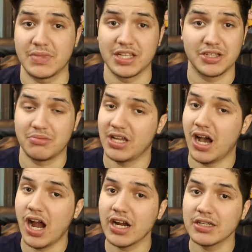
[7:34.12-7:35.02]
It's gonna be
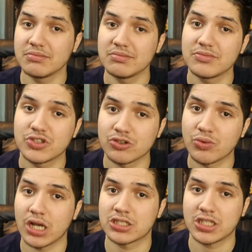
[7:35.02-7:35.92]
hard to
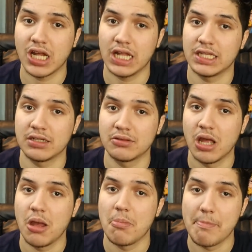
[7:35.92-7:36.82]
watch the ending.
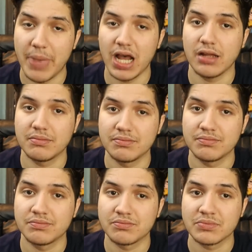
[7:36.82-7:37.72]
But
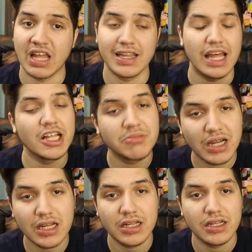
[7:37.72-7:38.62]
that's
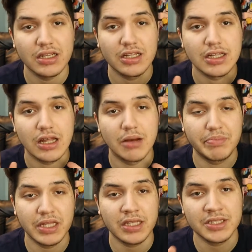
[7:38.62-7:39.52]
my
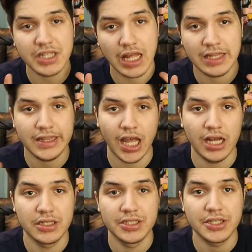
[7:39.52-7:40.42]
opinions and
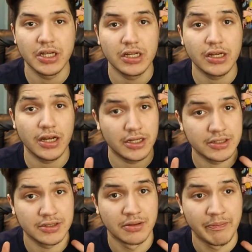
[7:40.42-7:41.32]
thoughts on
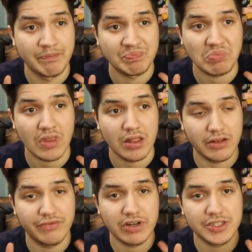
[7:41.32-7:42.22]

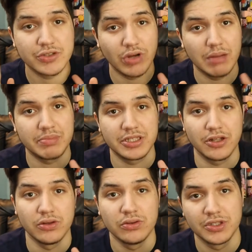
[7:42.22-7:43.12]
the first two
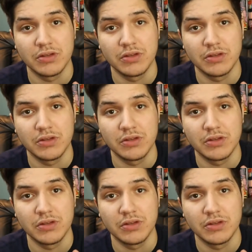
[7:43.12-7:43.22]
episodes.